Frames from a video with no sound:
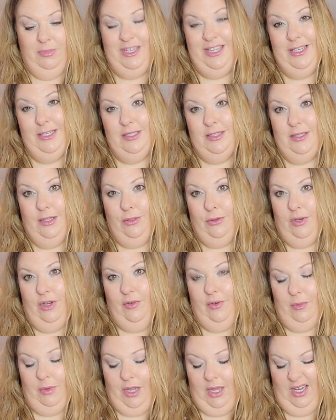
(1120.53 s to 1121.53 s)
because the
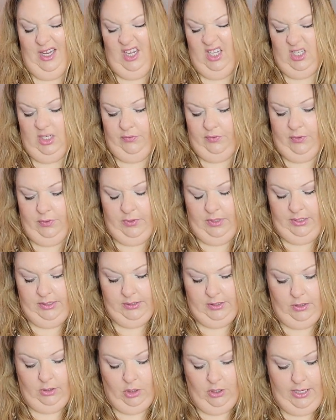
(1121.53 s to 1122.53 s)
3 of them kind of get different
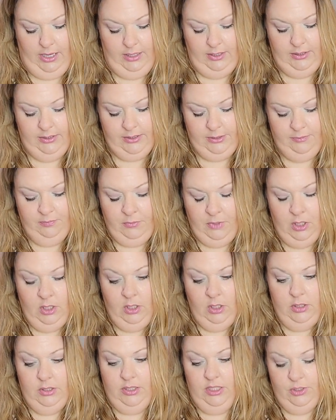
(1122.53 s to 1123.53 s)
things in their eggs.
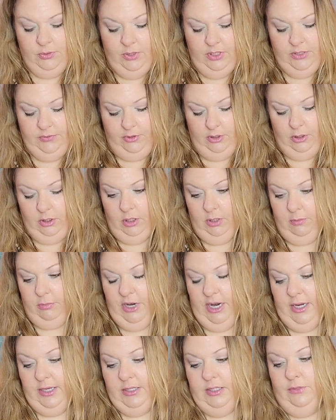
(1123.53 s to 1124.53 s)
So this one is for
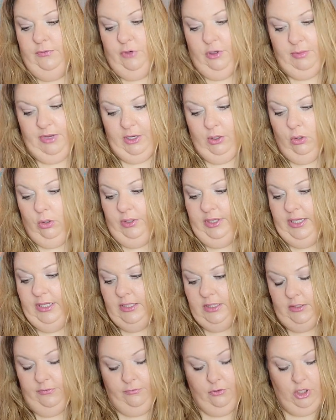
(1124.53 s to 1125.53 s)
Braxton, for my
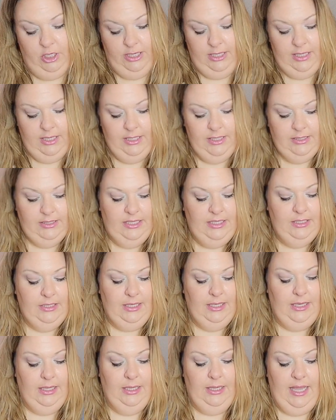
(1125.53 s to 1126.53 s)
oldest. For his, he's
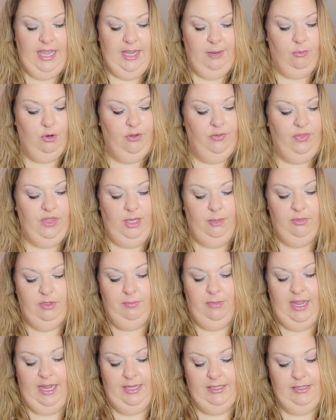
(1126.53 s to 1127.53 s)
getting a gamer
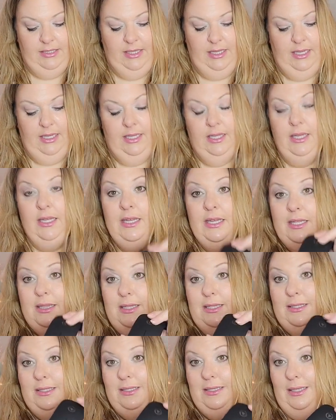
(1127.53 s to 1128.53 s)
themed basket.
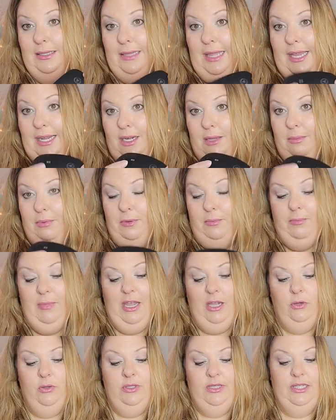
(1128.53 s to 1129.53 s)
This is a light up
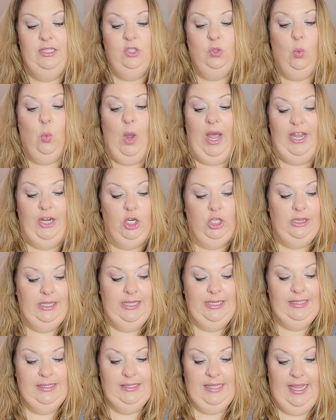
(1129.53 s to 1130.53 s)
mouse that's
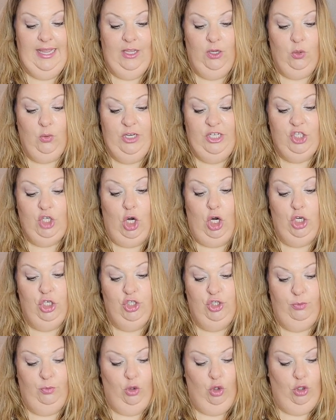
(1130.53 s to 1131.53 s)
wireless and
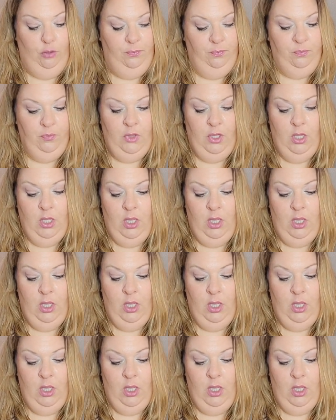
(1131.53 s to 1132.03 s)
rechargeable.